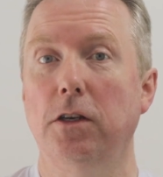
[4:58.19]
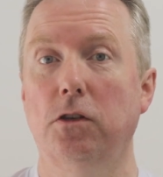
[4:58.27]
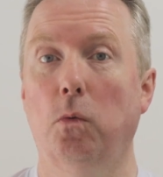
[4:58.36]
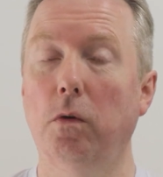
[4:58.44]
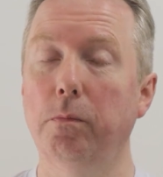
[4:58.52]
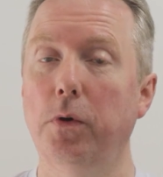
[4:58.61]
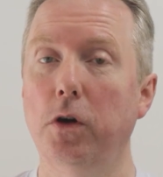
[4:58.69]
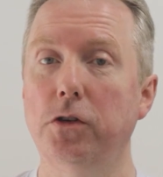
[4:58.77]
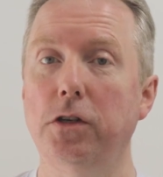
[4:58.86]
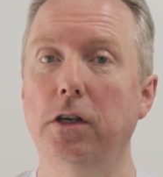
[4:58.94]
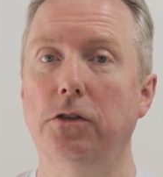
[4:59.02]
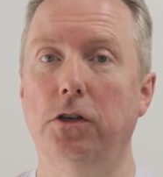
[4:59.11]
Is it one
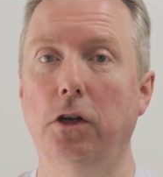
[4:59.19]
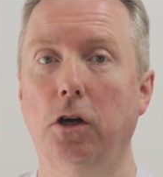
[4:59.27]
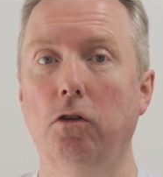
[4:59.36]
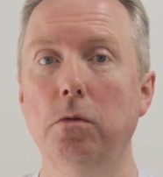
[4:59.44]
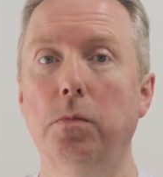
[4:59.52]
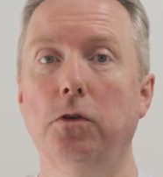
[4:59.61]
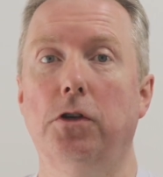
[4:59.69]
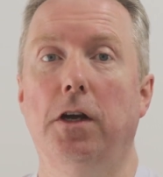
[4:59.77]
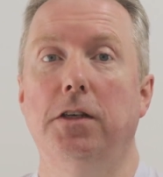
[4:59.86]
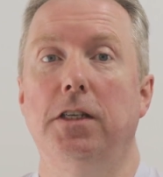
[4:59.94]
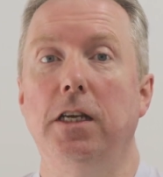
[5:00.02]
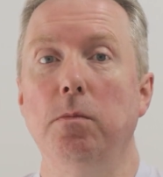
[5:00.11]
person? Is it a group? is it
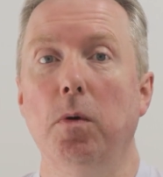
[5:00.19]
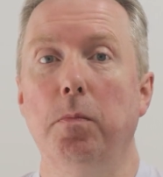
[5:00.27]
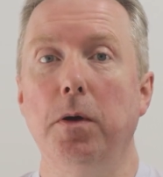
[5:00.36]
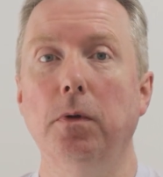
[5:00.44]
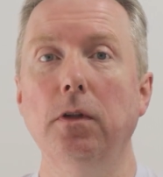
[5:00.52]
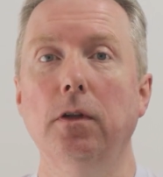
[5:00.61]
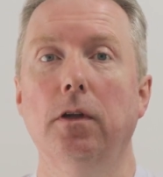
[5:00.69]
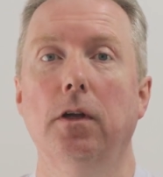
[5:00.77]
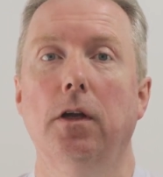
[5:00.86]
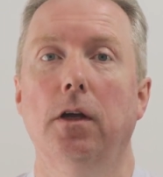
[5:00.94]
a team of people?